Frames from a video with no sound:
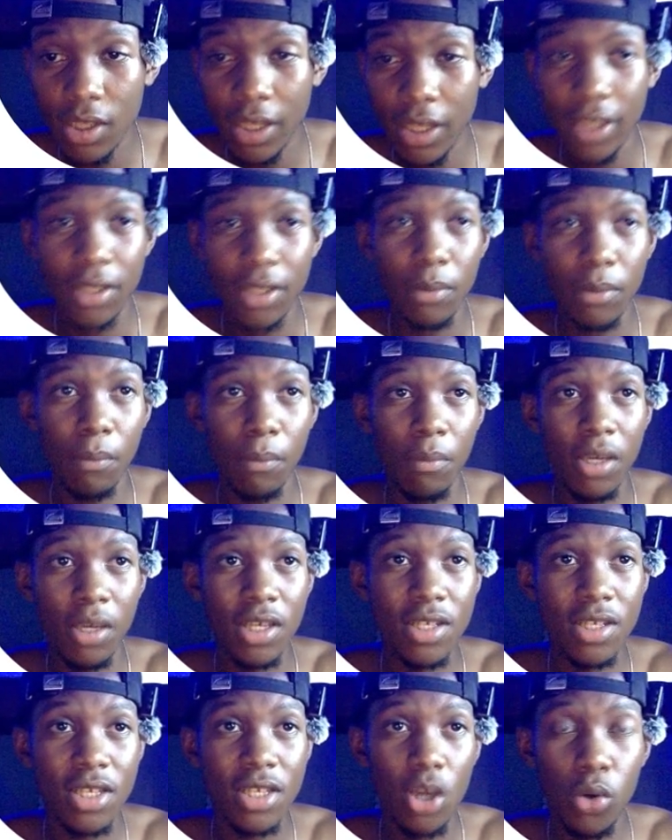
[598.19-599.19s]
like make
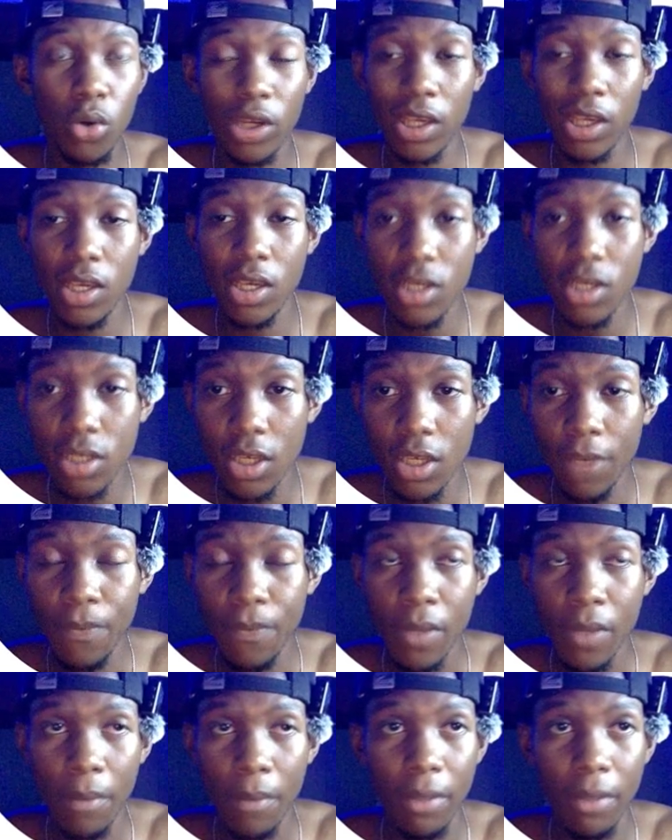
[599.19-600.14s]
it sound easy,